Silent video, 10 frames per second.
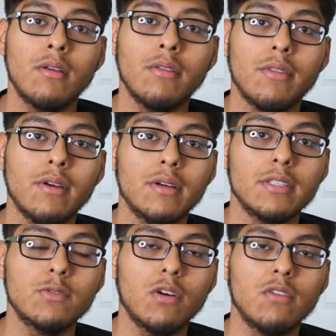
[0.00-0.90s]
the
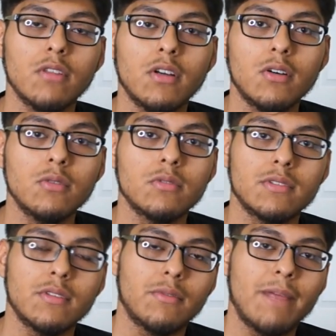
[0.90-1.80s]
12 lows,
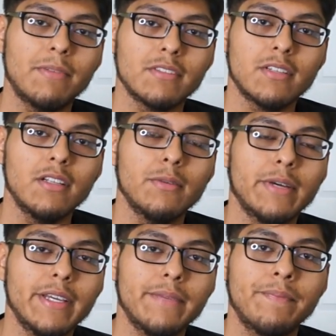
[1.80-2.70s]
the Raptors
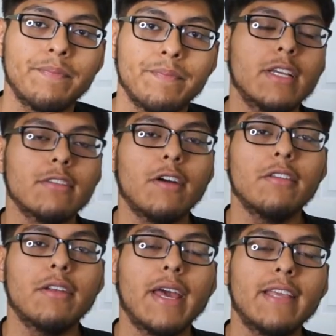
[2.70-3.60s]
colorway. Next are
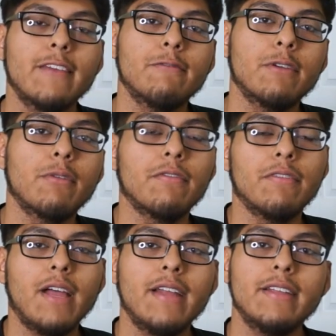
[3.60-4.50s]
the Nike Free Run
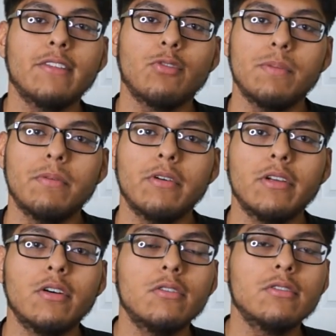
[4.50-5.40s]
Flyknit
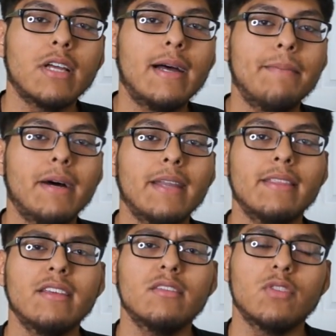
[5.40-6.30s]
3.0s. I bought
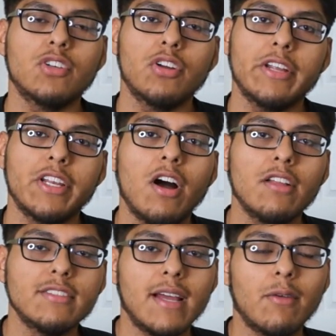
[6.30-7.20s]
these for
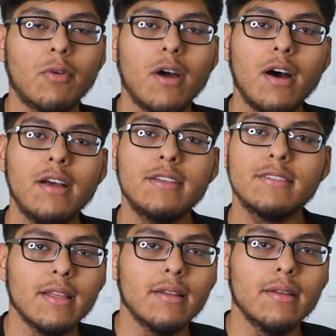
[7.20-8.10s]
$30 at Ross.
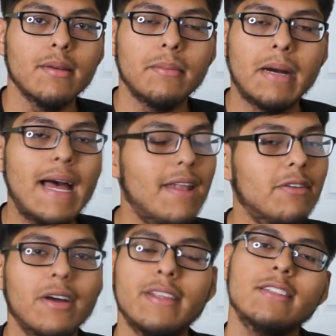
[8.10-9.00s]
I had
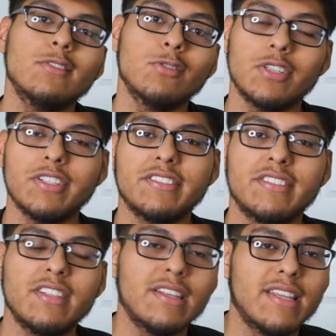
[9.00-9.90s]
no idea they were gonna
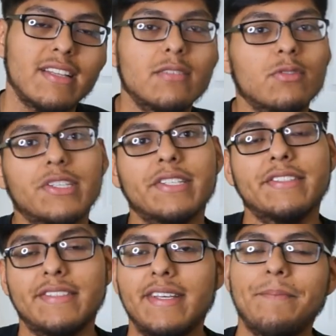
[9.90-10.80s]
sell. I thought these were gonna
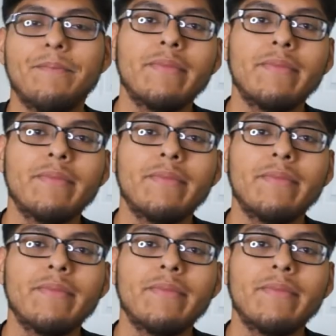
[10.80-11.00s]
sit,